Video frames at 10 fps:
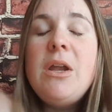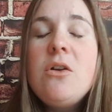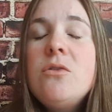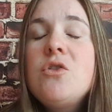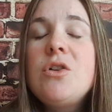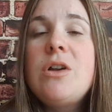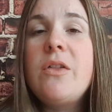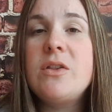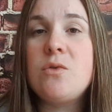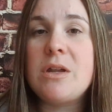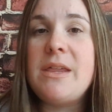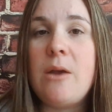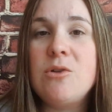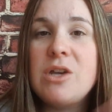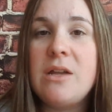culture and all that sort of thing,
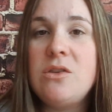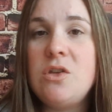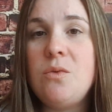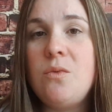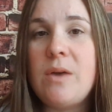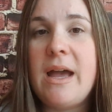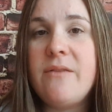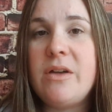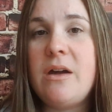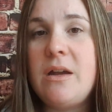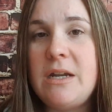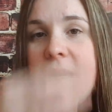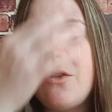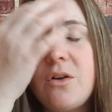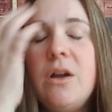which I do have on
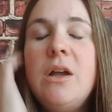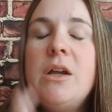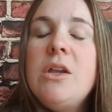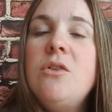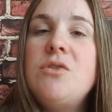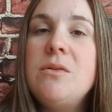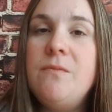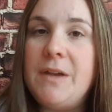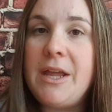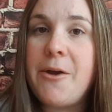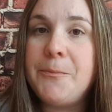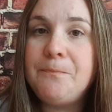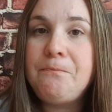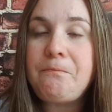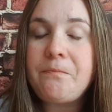another YouTube video
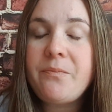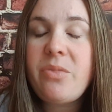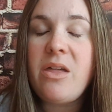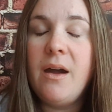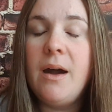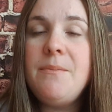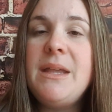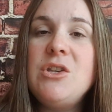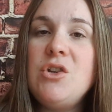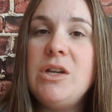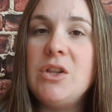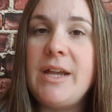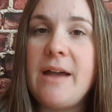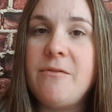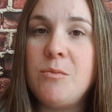that you can
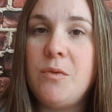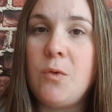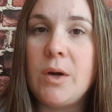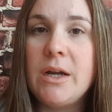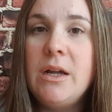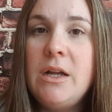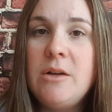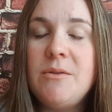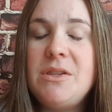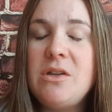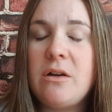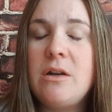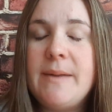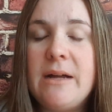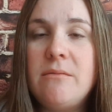look at from before with talking
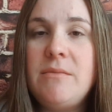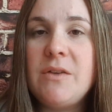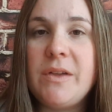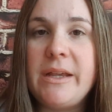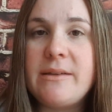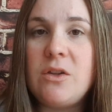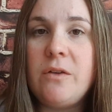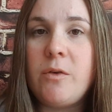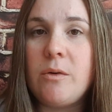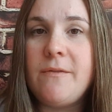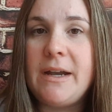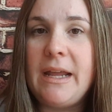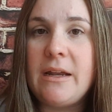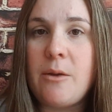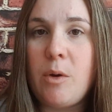about different things to look for in
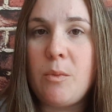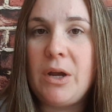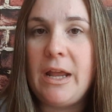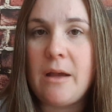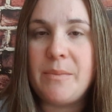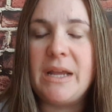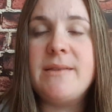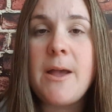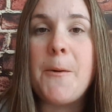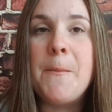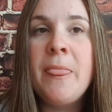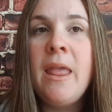finding a network marketing company. So